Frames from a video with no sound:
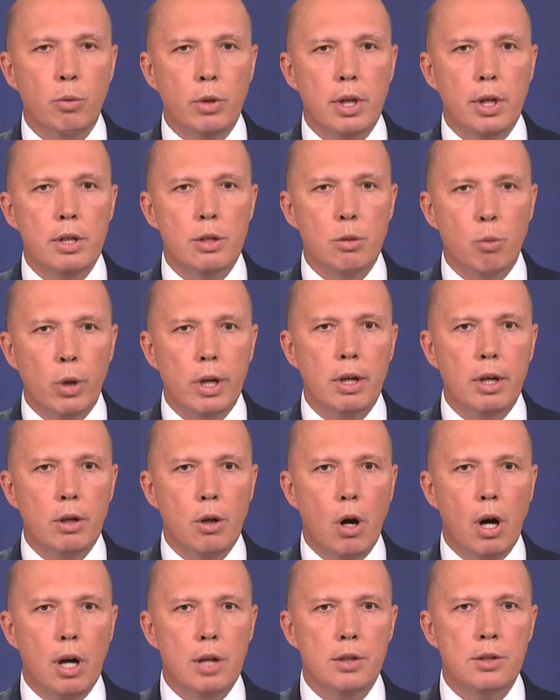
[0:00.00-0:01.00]
We need to
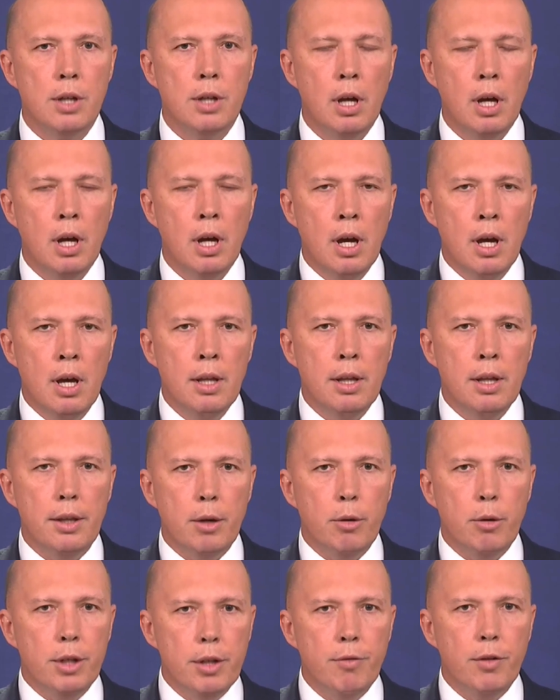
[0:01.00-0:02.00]
recognise that
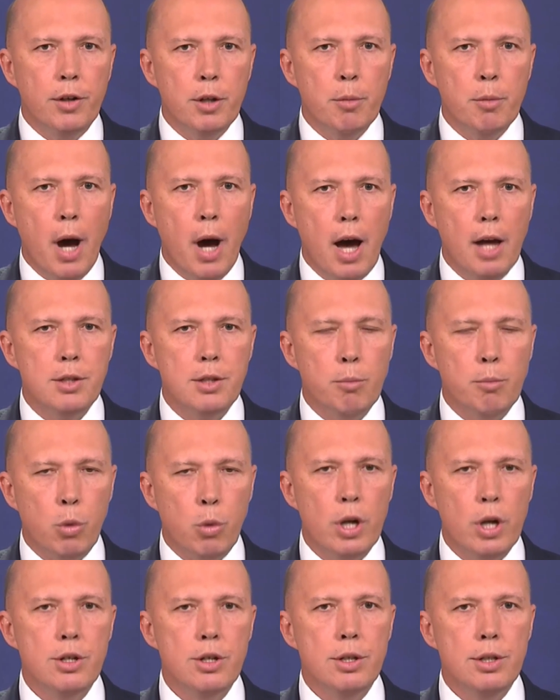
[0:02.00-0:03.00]
there are different demands and
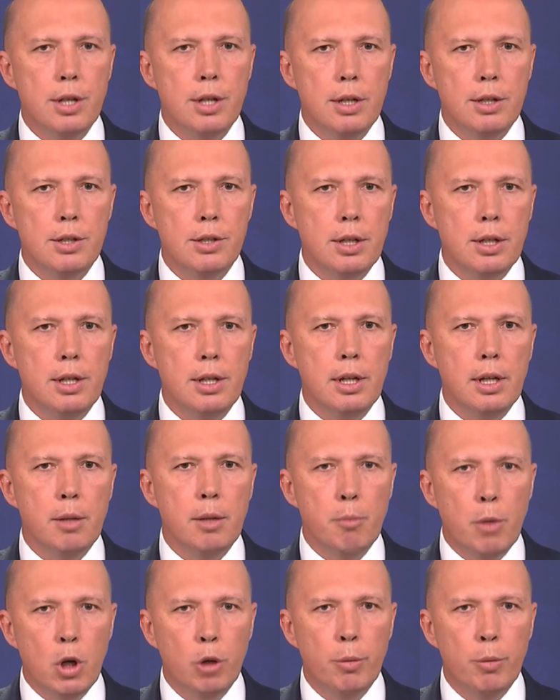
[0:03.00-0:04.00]
pressures in Sydney
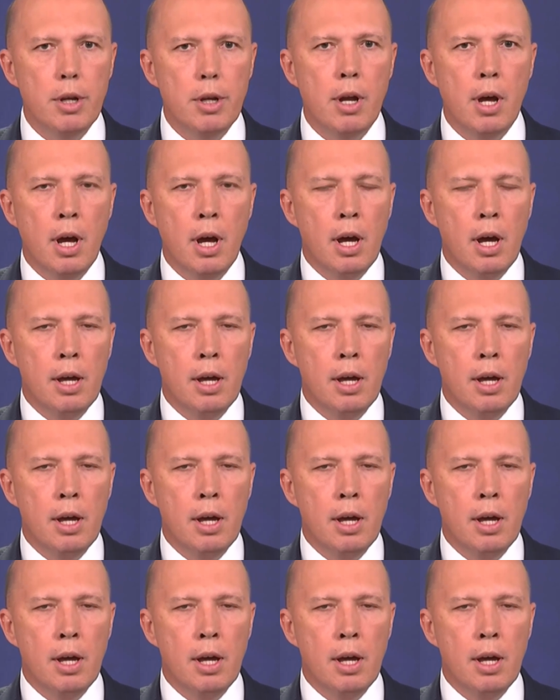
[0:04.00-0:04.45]
and Melbourne